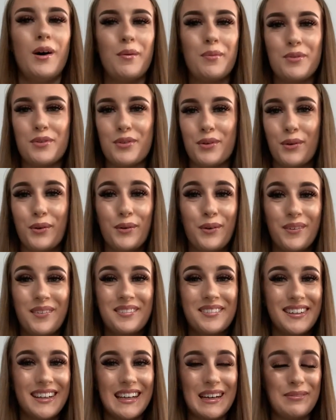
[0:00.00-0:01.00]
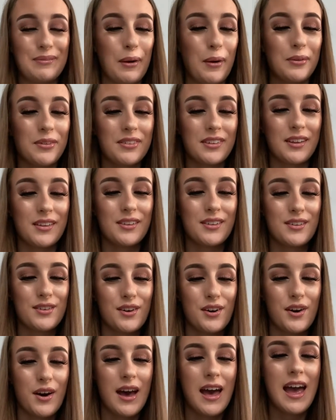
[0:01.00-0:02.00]
so hungry. I'm honestly
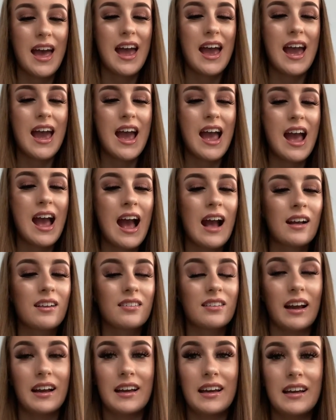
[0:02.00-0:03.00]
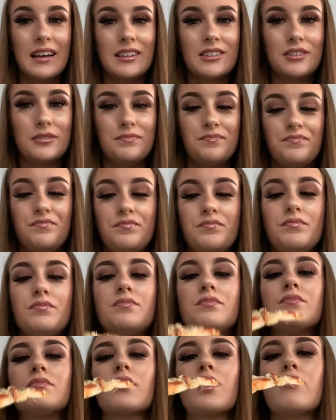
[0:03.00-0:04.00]
so excited.
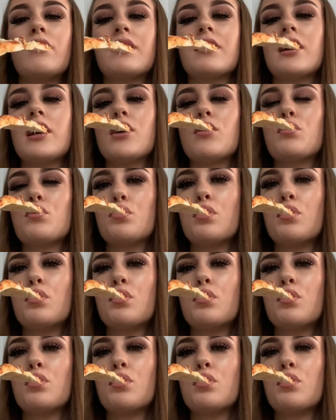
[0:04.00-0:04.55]
Mm, ready?